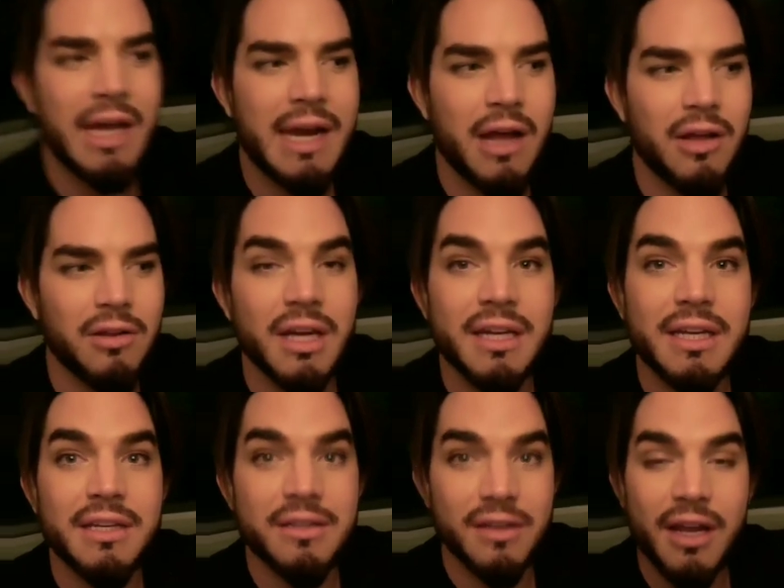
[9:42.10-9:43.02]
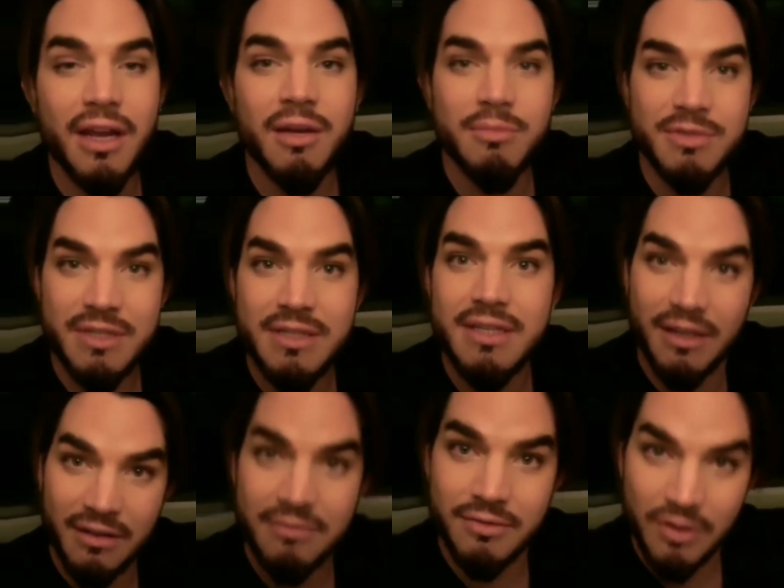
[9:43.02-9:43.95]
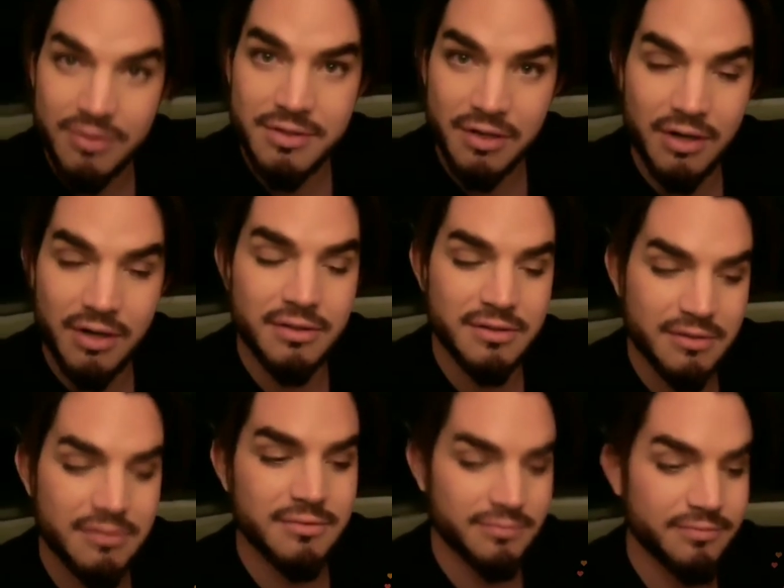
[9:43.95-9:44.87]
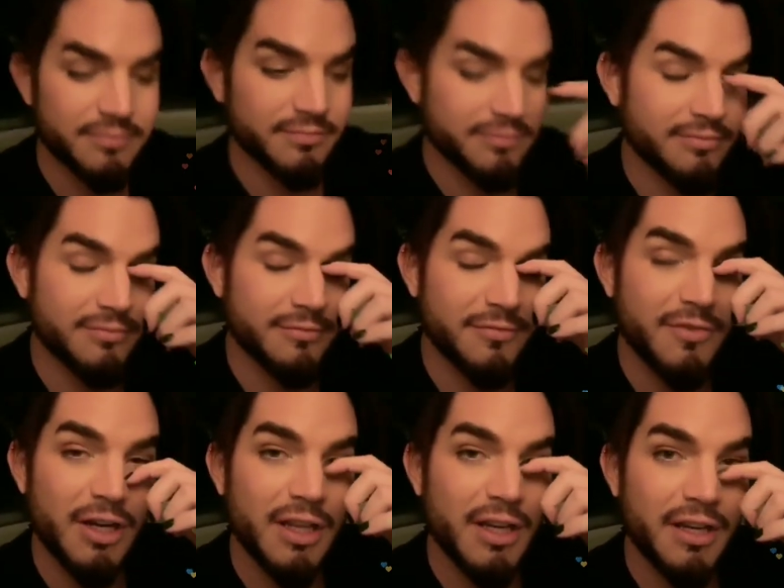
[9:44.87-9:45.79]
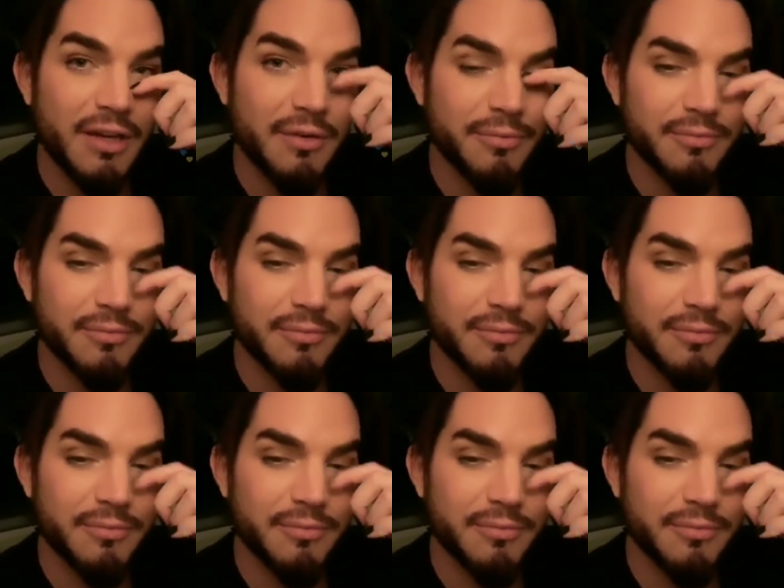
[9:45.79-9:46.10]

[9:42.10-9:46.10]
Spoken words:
And how lucky that I am to sing those songs. Very lucky.